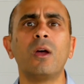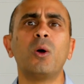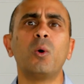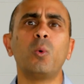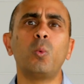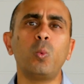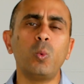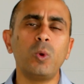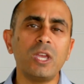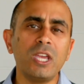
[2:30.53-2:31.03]

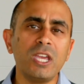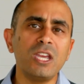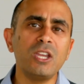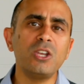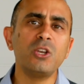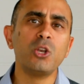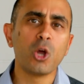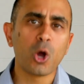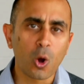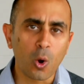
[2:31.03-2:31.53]
We
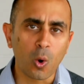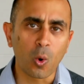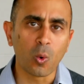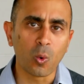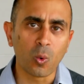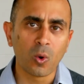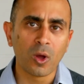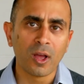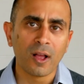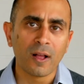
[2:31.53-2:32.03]

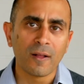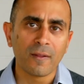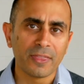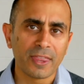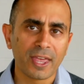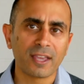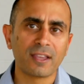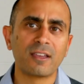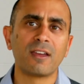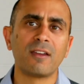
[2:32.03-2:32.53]
know
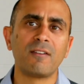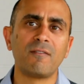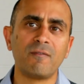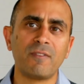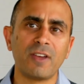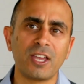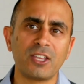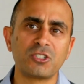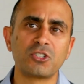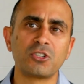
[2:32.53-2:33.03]
that
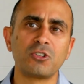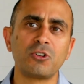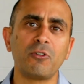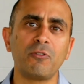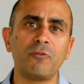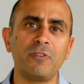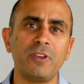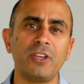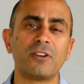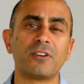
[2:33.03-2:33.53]
conventional
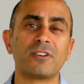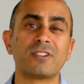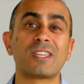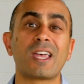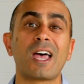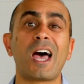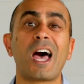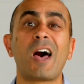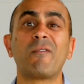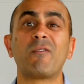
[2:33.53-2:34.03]
feeders
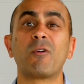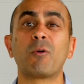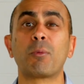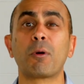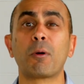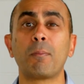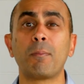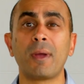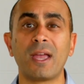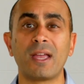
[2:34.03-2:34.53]
have a
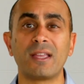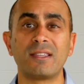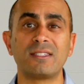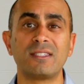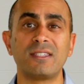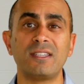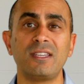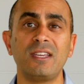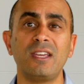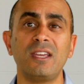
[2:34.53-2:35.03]

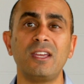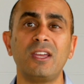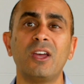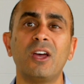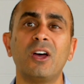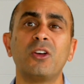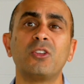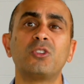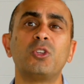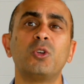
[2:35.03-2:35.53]
propensity
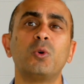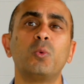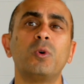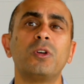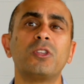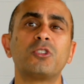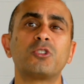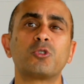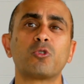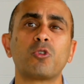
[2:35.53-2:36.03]
to
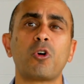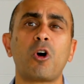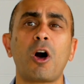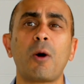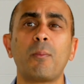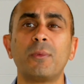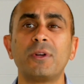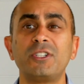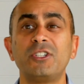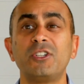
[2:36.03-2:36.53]
withdraw
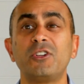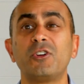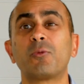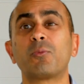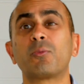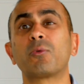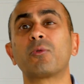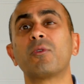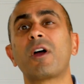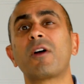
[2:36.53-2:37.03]
material
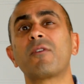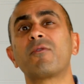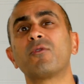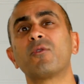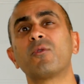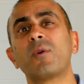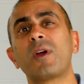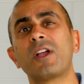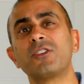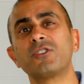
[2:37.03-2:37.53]

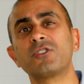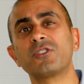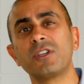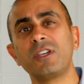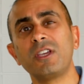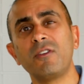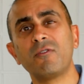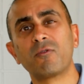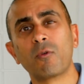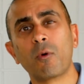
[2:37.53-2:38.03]

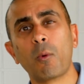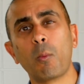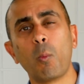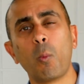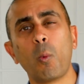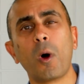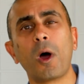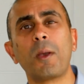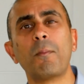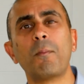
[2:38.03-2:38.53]
preferentially from
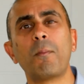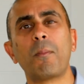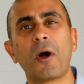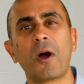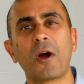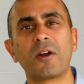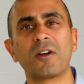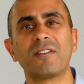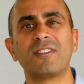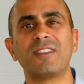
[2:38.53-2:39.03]
one
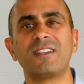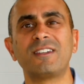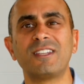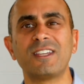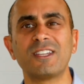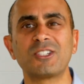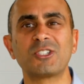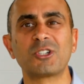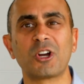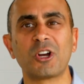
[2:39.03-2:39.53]
part of the
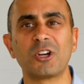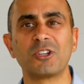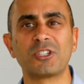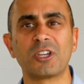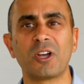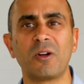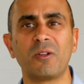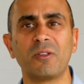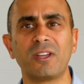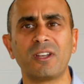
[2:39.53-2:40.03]
discharge
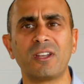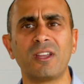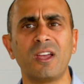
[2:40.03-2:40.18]
outlet.